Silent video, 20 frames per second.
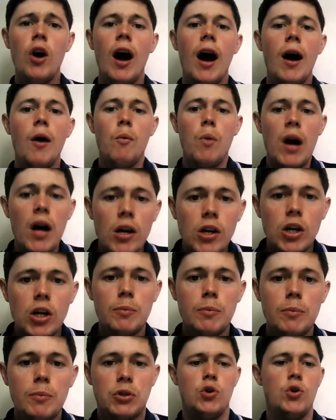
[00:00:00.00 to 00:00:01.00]
And welcome
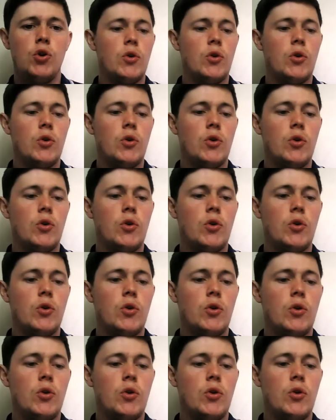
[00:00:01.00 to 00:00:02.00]
to the last
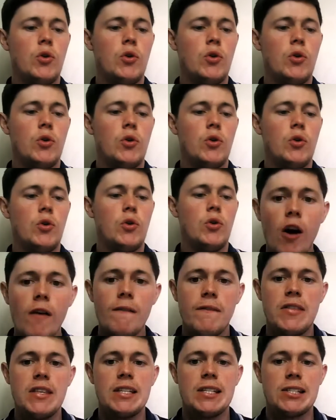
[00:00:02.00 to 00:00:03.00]
talking game
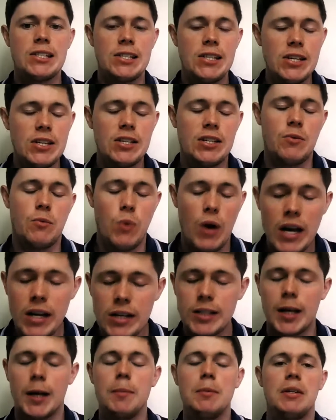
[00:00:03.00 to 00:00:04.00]
of the season.
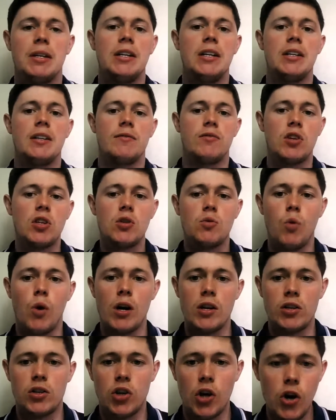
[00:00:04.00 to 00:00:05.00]
West Ham United have just
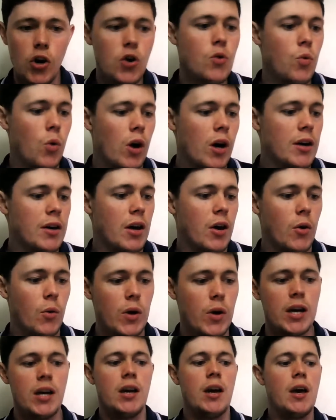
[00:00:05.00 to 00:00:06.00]
won 2-1
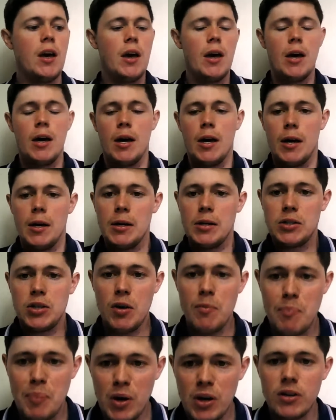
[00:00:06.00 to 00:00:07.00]
away to
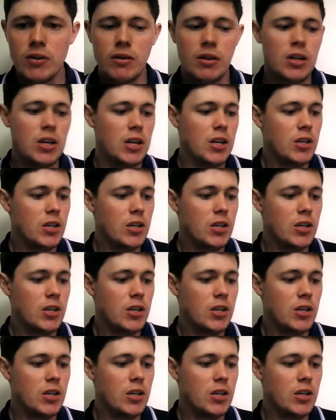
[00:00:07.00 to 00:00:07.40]
Burnley.